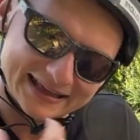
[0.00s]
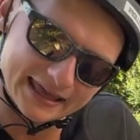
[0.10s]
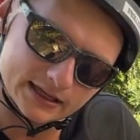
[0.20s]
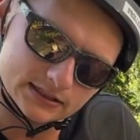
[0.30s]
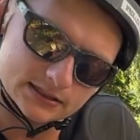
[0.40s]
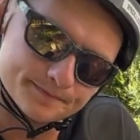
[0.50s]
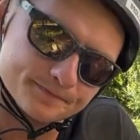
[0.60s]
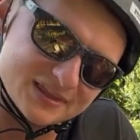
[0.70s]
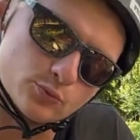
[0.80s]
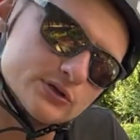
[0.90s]
gets
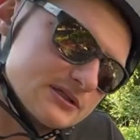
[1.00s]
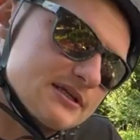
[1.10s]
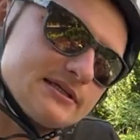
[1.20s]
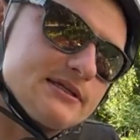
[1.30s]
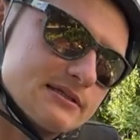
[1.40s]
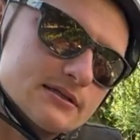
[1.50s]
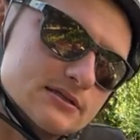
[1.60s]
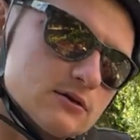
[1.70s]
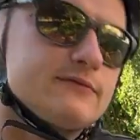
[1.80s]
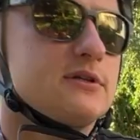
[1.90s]
the most
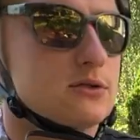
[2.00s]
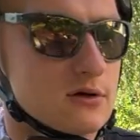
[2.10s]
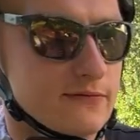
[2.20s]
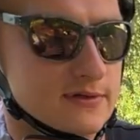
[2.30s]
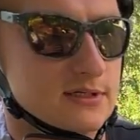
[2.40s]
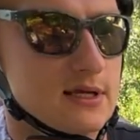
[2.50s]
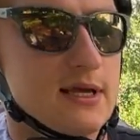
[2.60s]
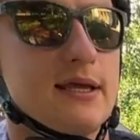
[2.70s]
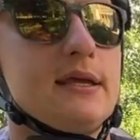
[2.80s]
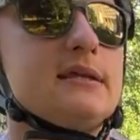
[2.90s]
resistance of the surface.
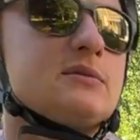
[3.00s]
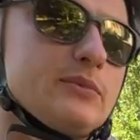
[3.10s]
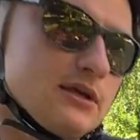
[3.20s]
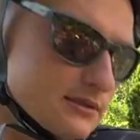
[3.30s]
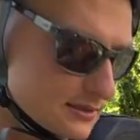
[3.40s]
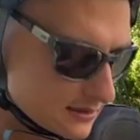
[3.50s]
It means